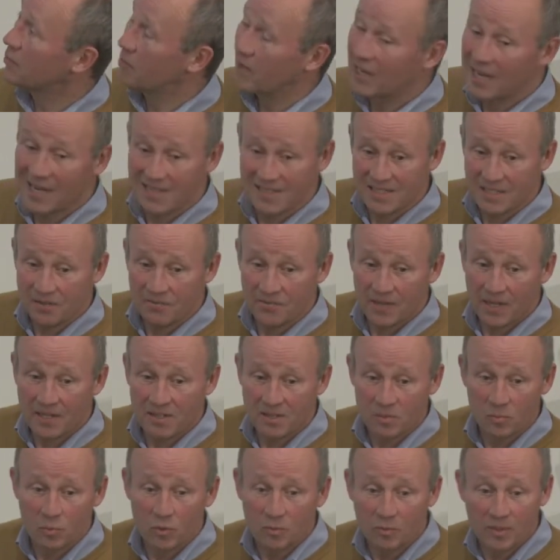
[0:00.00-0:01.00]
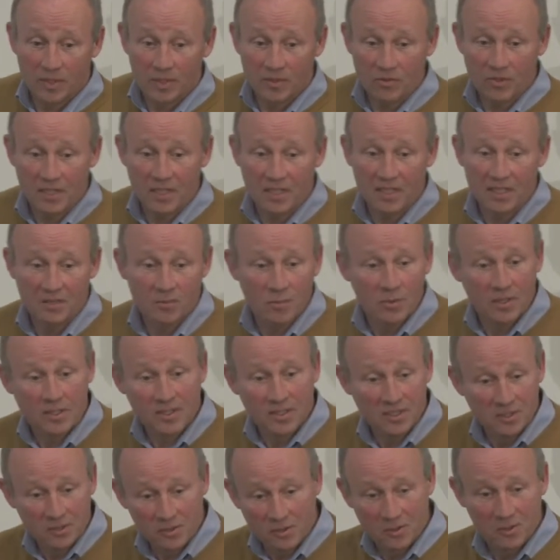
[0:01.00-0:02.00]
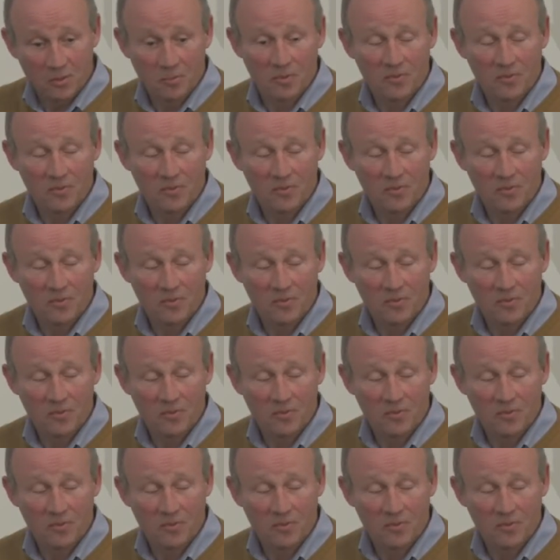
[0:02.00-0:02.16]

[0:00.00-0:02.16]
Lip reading: plastic phantom would be could